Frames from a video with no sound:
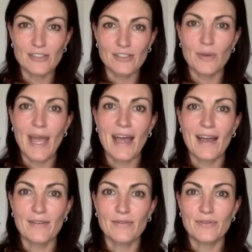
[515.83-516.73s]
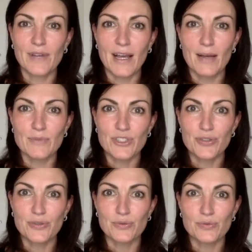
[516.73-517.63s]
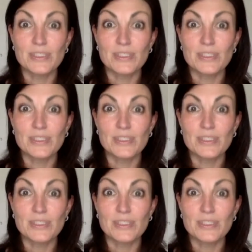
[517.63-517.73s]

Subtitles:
do you have to